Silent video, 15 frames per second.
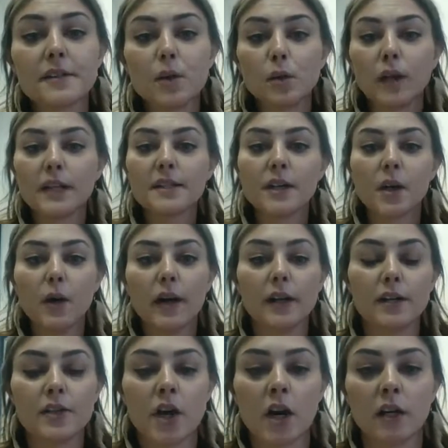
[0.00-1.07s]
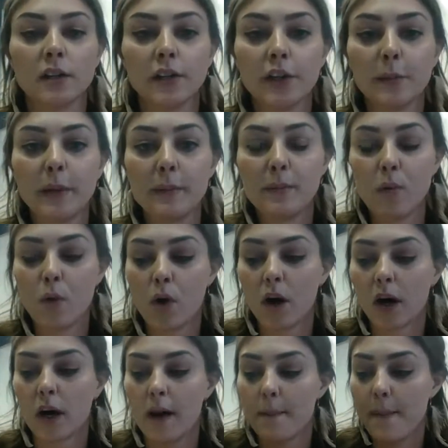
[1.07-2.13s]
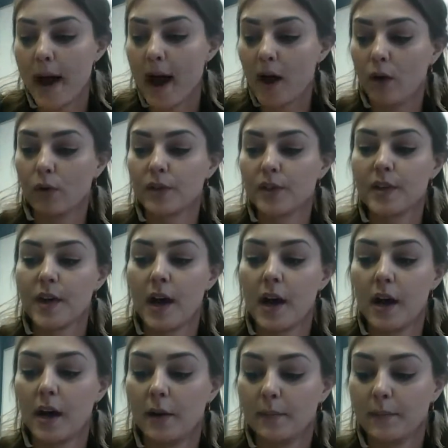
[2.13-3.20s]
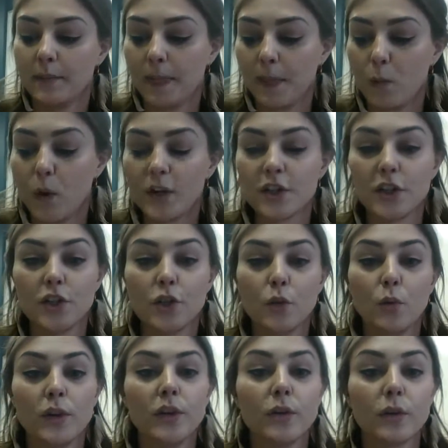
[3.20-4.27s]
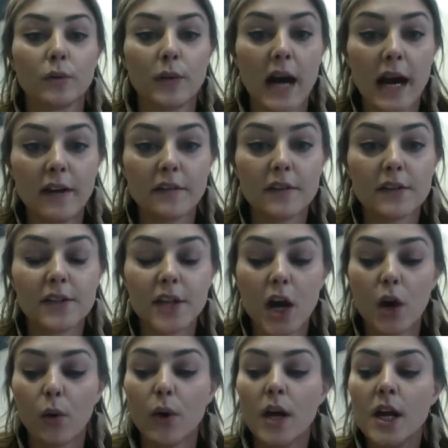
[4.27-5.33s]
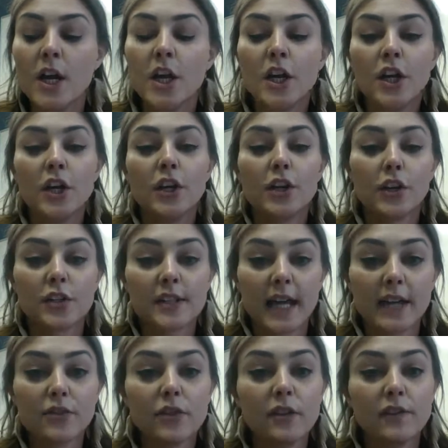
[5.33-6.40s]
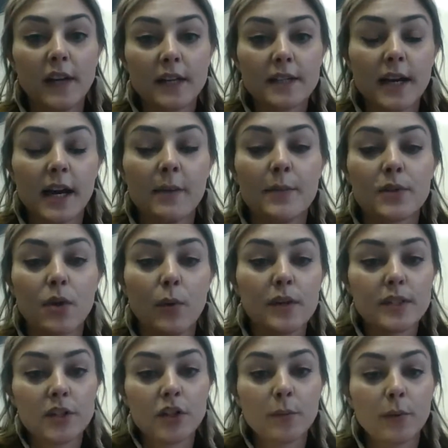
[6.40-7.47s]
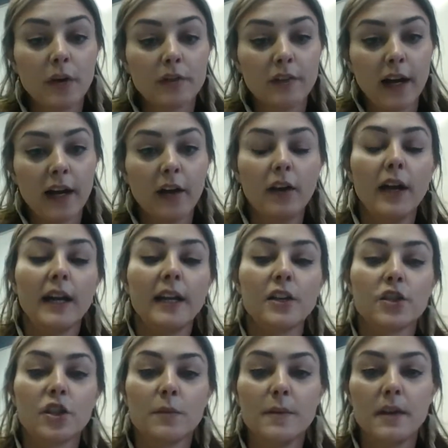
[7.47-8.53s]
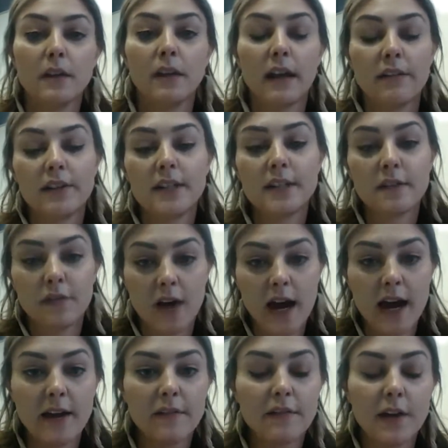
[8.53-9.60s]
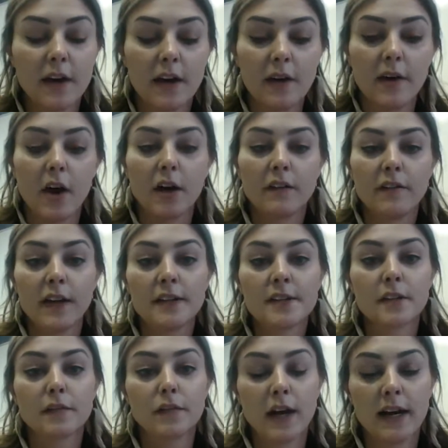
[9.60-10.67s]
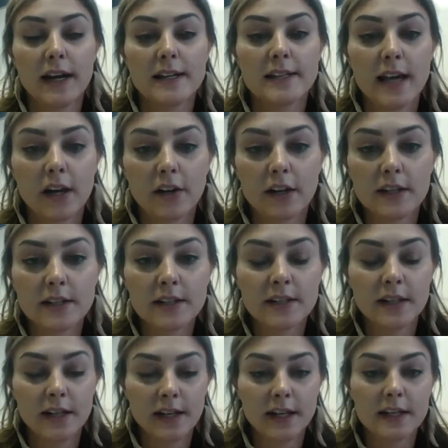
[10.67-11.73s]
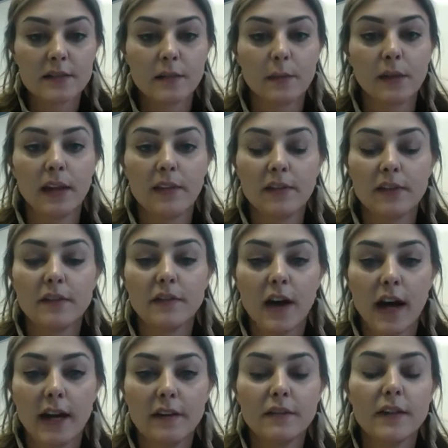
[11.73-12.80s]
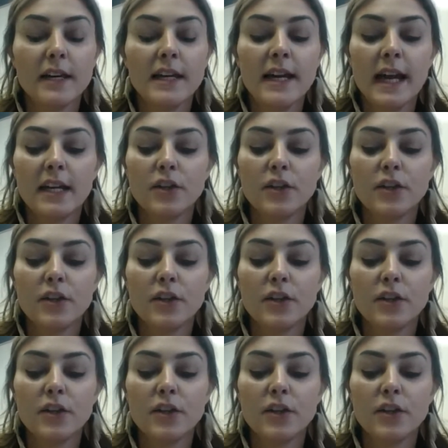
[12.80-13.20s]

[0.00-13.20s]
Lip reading: Okay, so let's go ahead and talk a little bit more about what to do when you arrive. So your scheduled event time is always in your profile, and it should be 11 to 5. Our events are Fridays, Saturdays, and Sundays from 11 to 5.